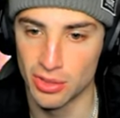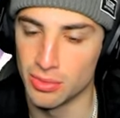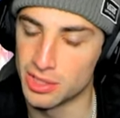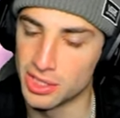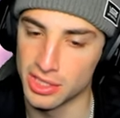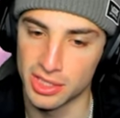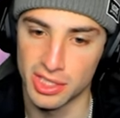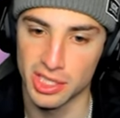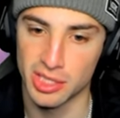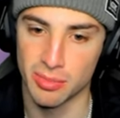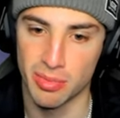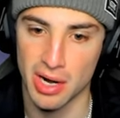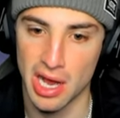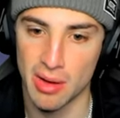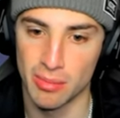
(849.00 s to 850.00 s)
which is just a
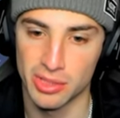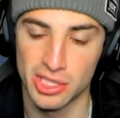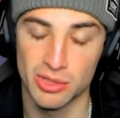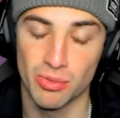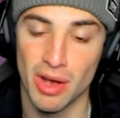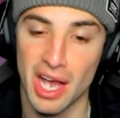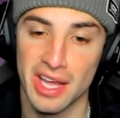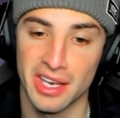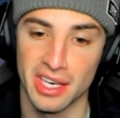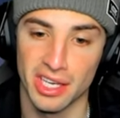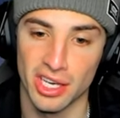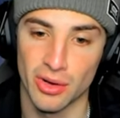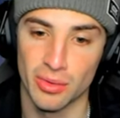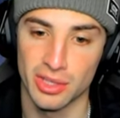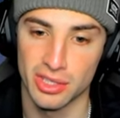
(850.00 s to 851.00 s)
problem, which is why I didn't
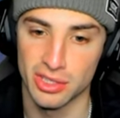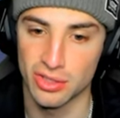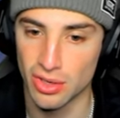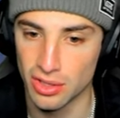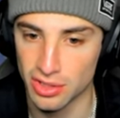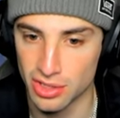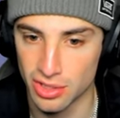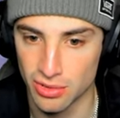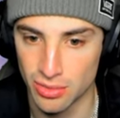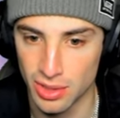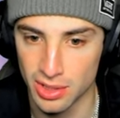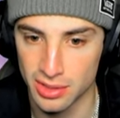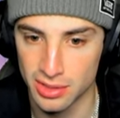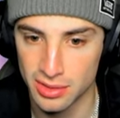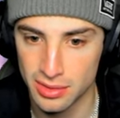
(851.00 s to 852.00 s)
go into taunt turn
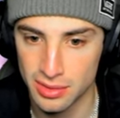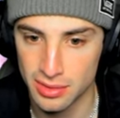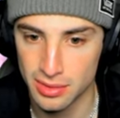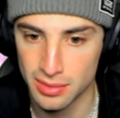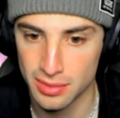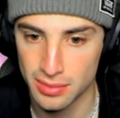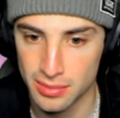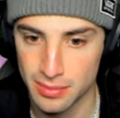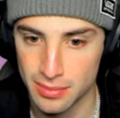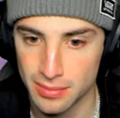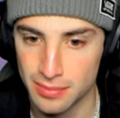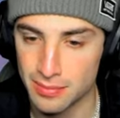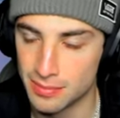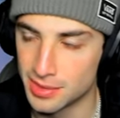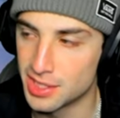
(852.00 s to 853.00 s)
one.
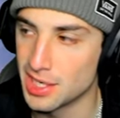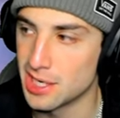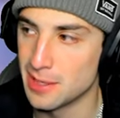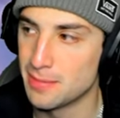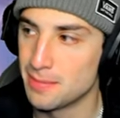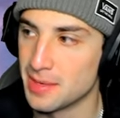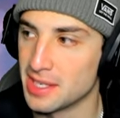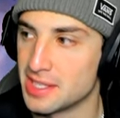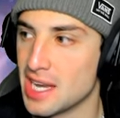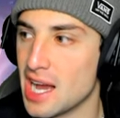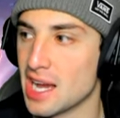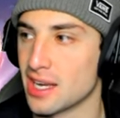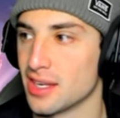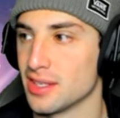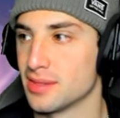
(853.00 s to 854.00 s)
See,
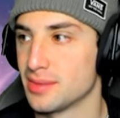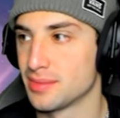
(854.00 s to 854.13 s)
exactly.